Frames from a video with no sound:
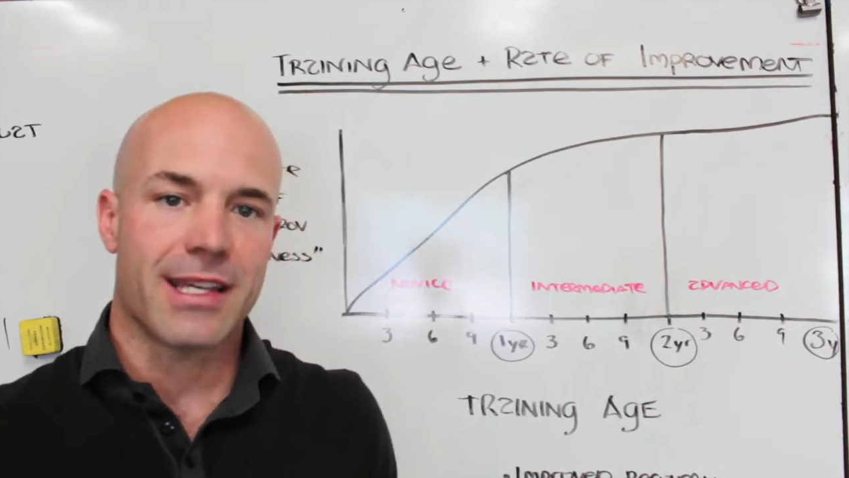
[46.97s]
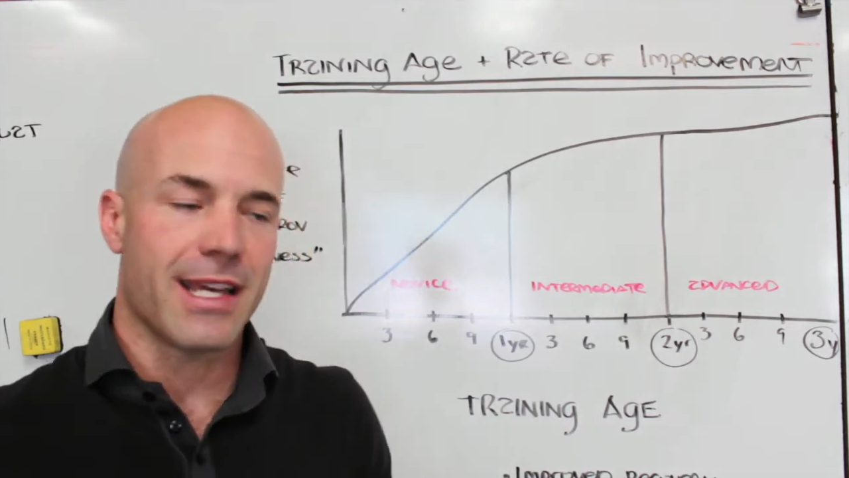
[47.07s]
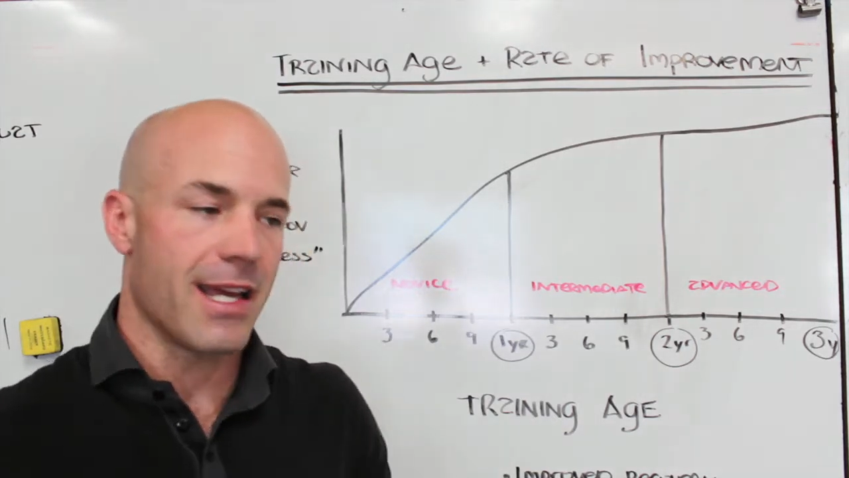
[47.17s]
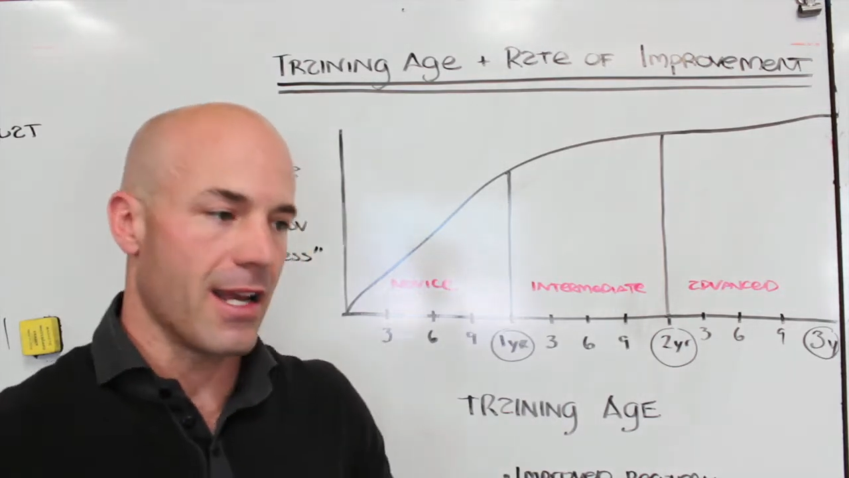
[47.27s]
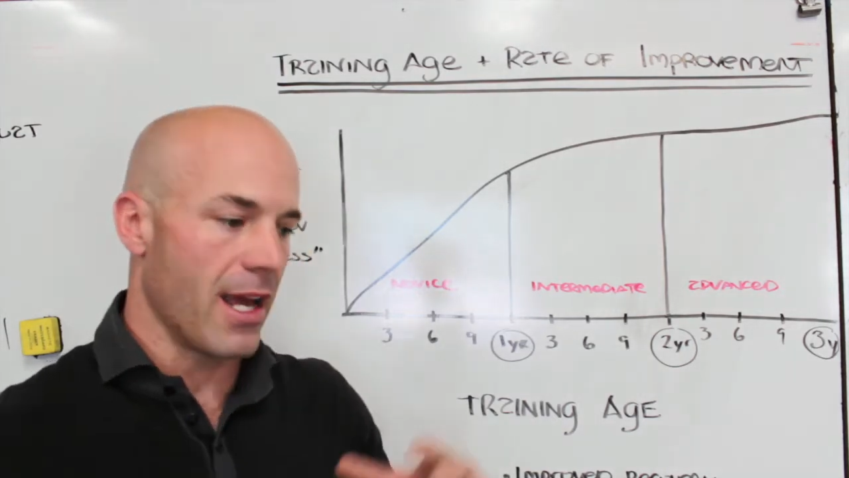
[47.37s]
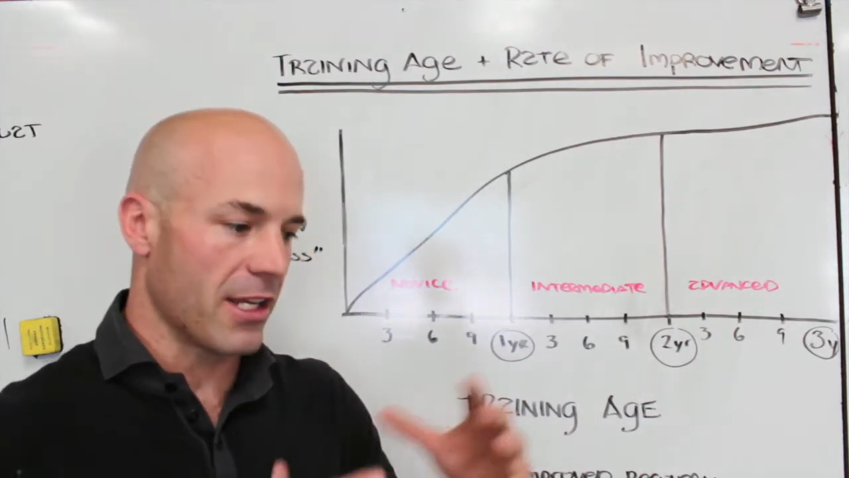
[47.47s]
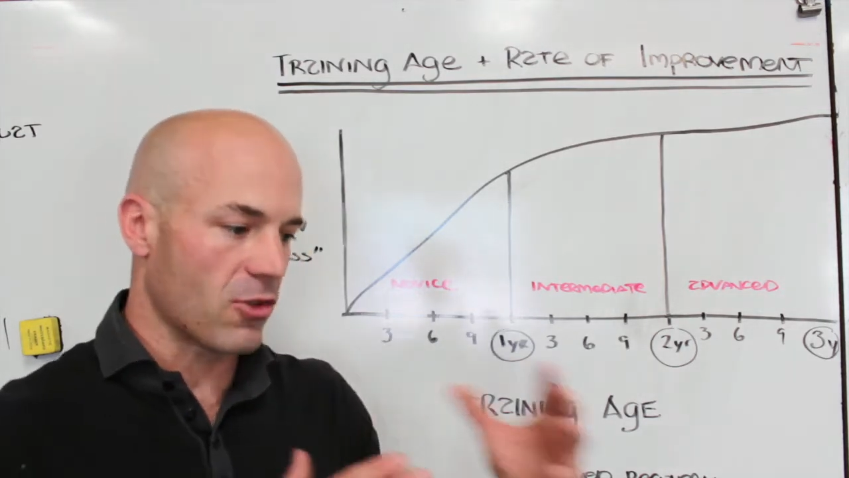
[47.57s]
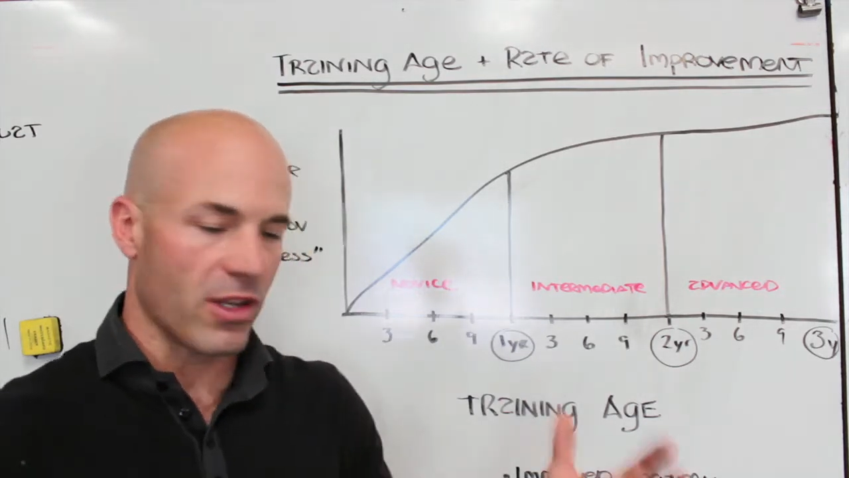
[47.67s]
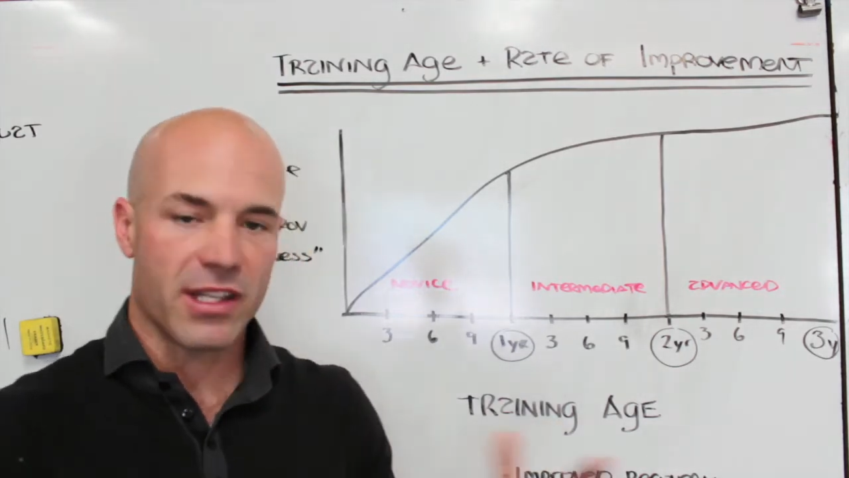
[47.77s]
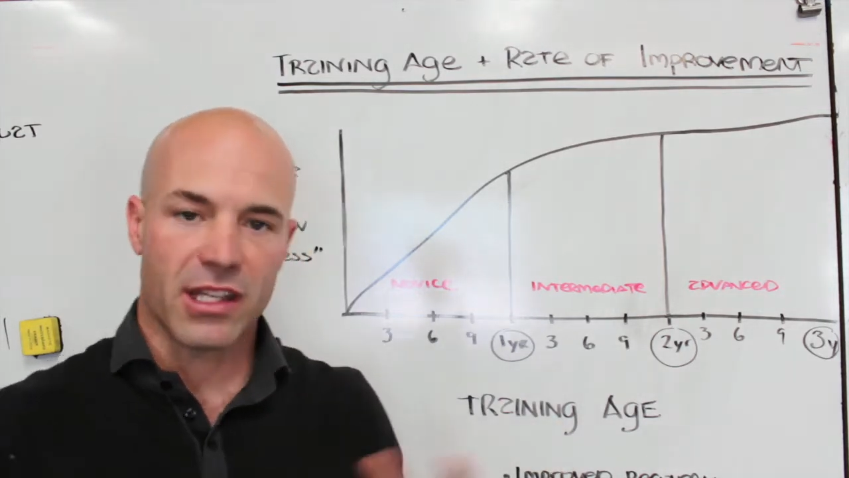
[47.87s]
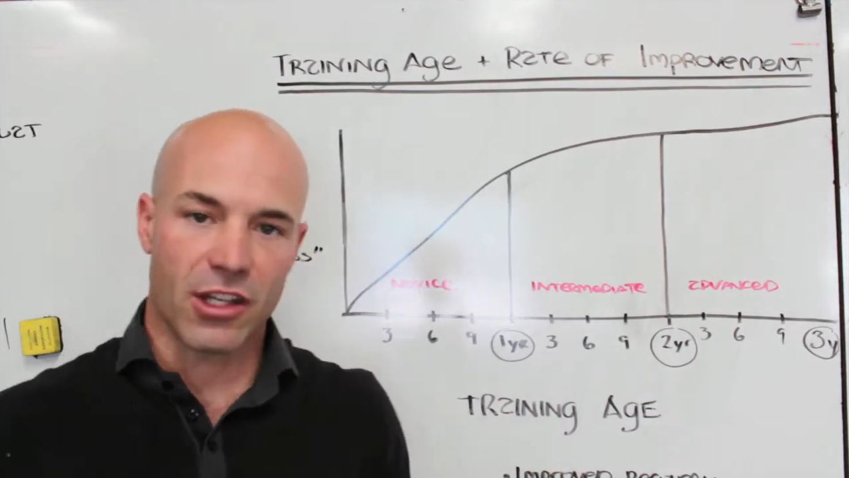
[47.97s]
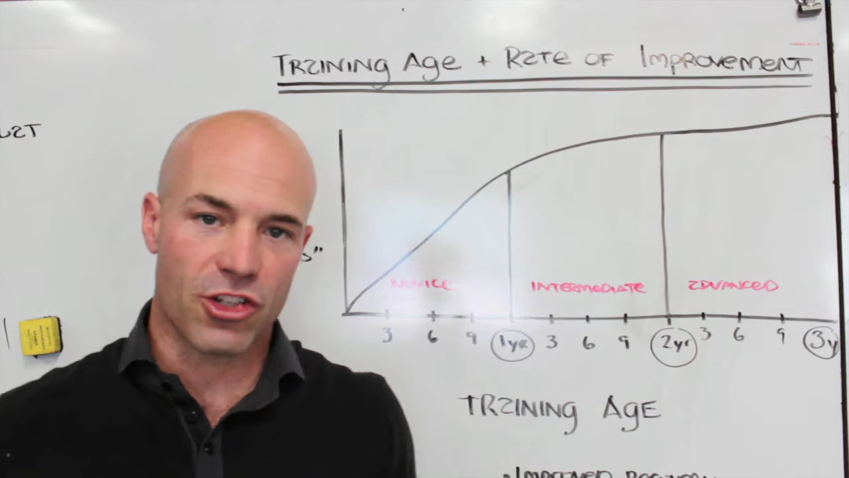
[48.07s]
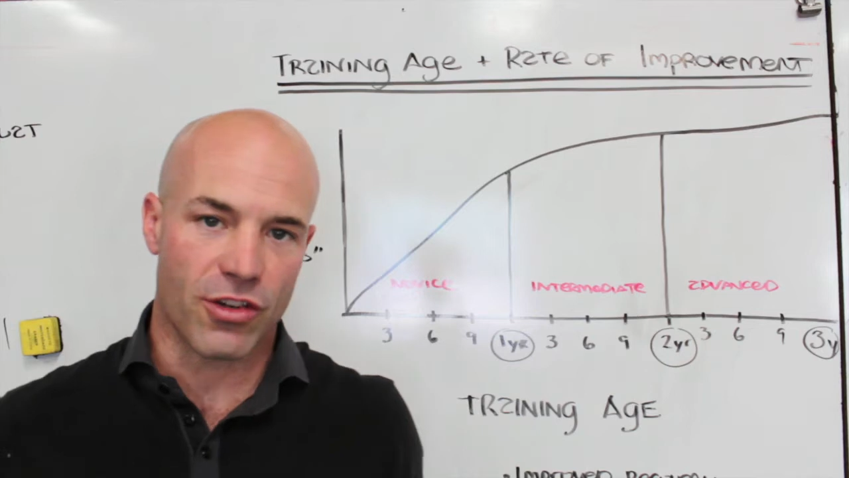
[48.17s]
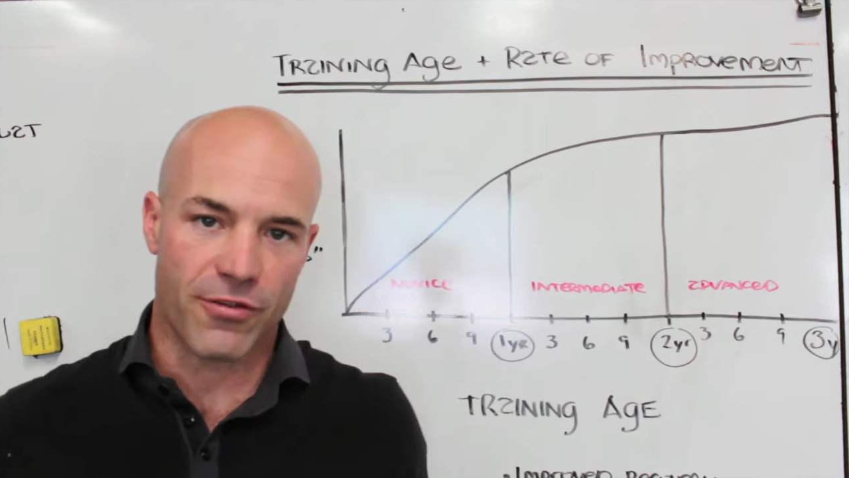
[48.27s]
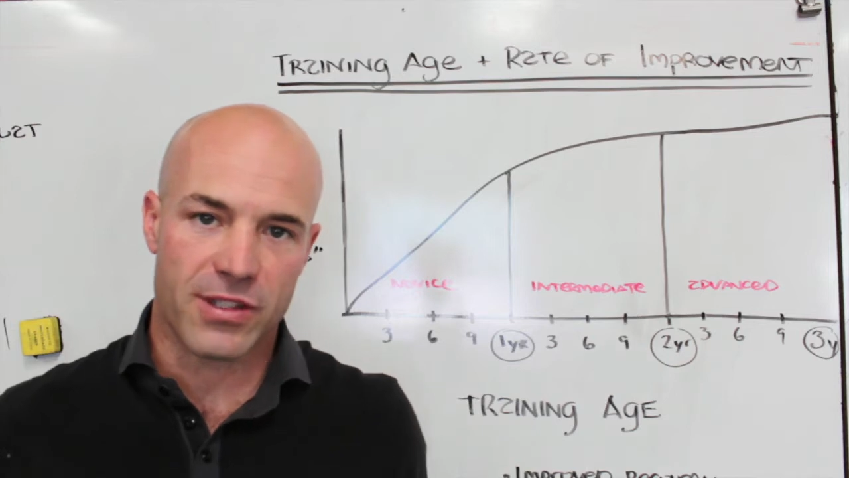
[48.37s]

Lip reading: in a strength and conditioning